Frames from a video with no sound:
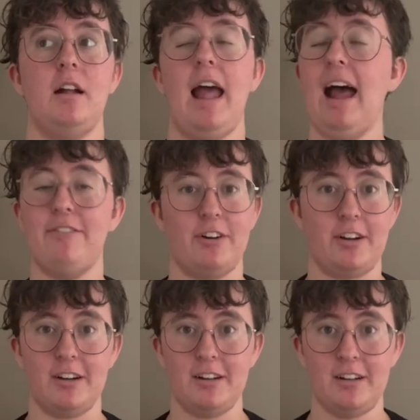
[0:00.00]

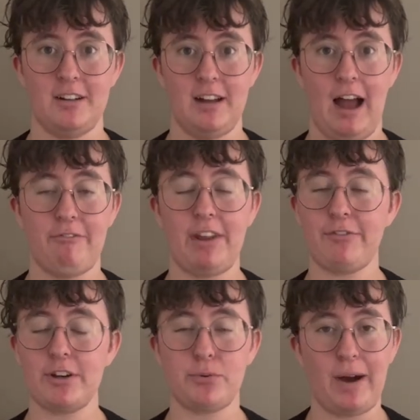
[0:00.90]
Ever. I've
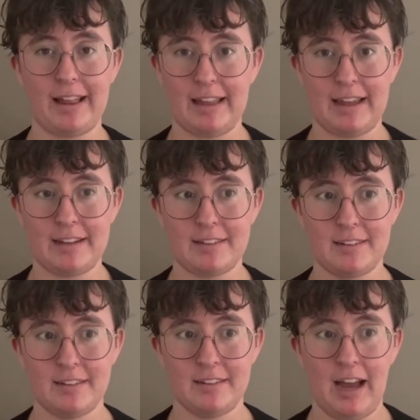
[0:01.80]
never read Twilight.
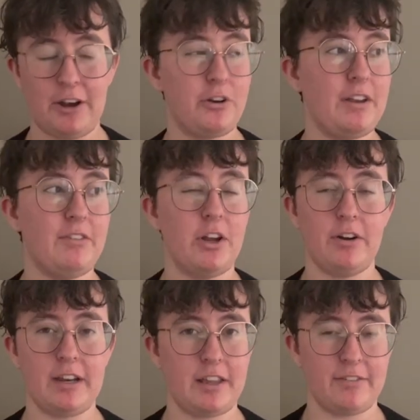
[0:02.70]
I don't even know
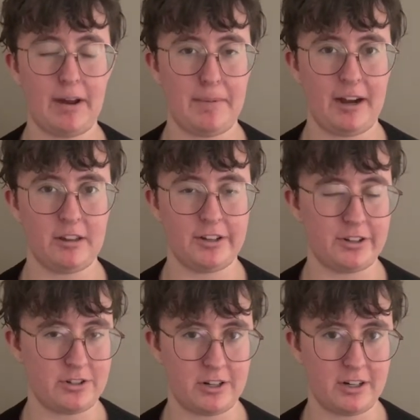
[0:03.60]
any other vampire
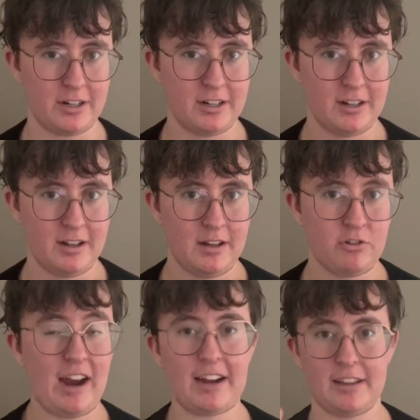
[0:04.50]
literature.
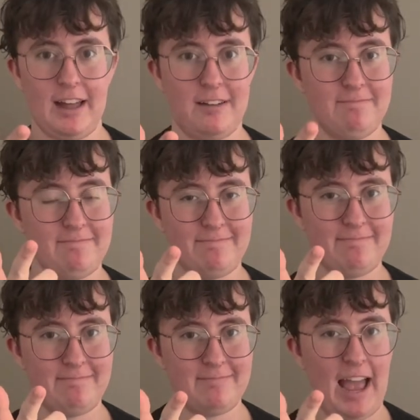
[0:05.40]
Dracula.
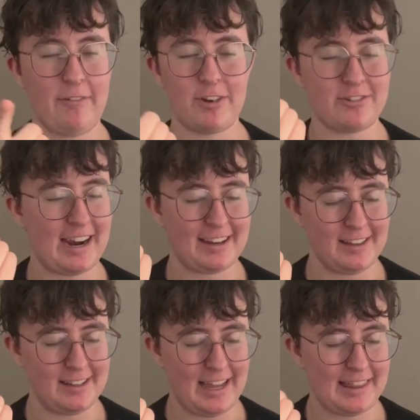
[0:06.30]
Haven't read
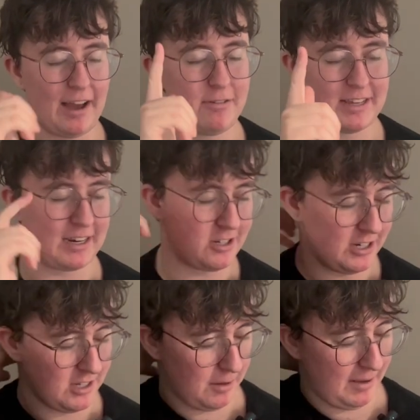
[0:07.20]
Dracula yet. That one actually
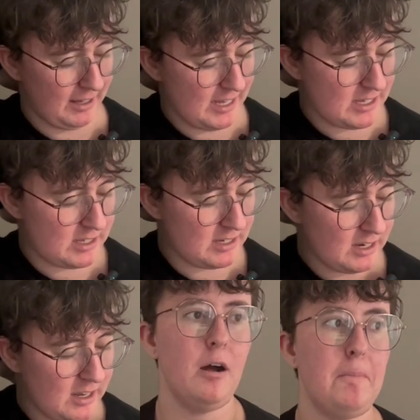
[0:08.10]
is on my list.
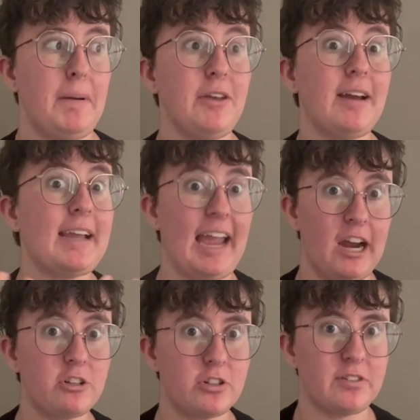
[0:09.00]
But you get
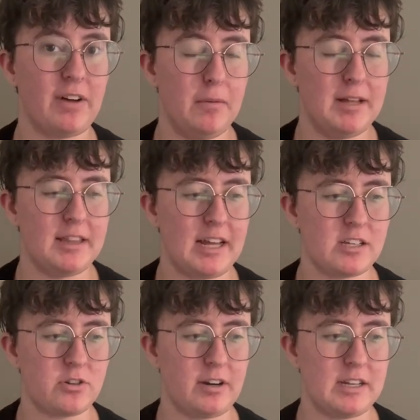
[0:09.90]
character development in that
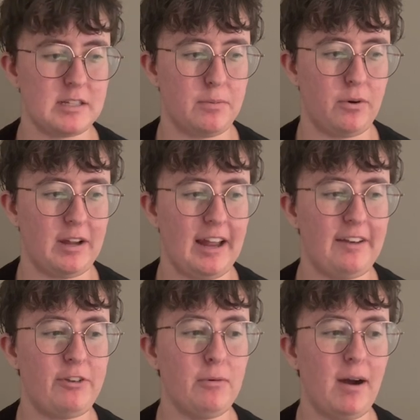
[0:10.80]
story is the point. And
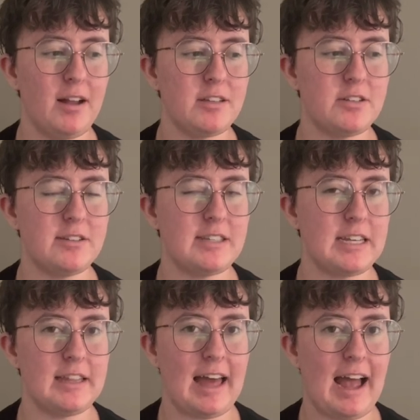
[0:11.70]
if you want to
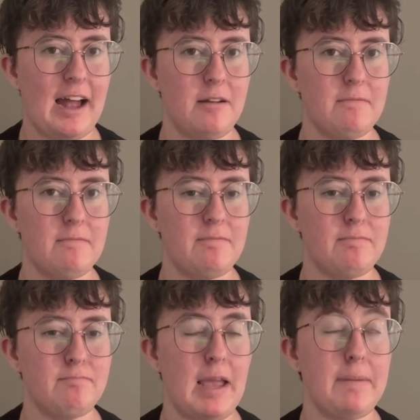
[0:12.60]
see that,
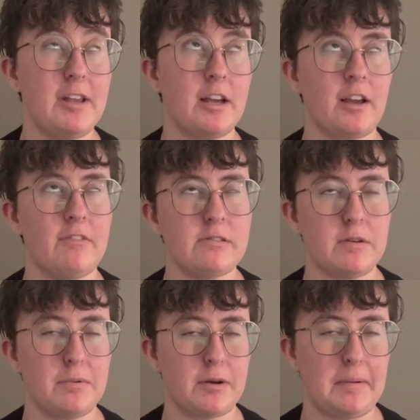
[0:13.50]
maybe you can convince me
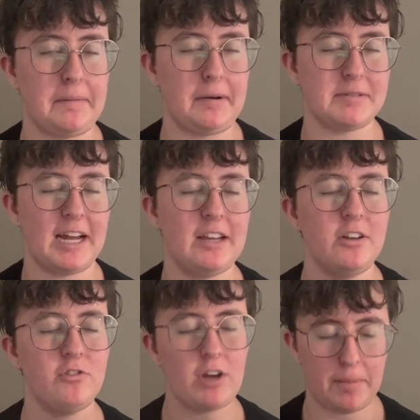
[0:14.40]
to put it on my website.
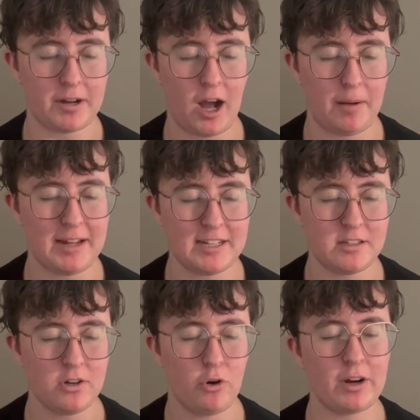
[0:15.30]
Drop a
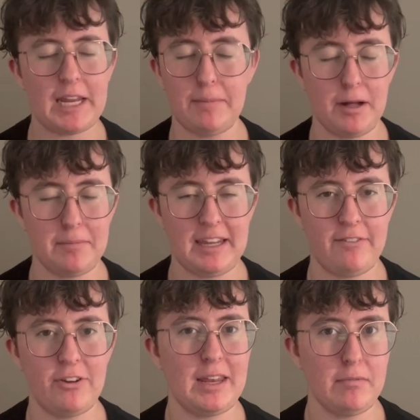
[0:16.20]
comment or email me. If
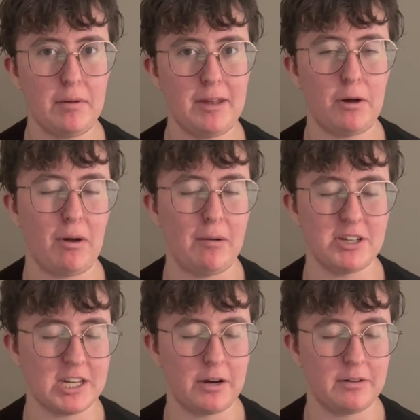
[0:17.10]
you email me, I'll probably
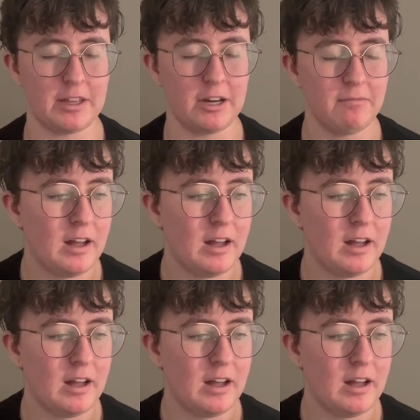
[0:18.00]
share it with you.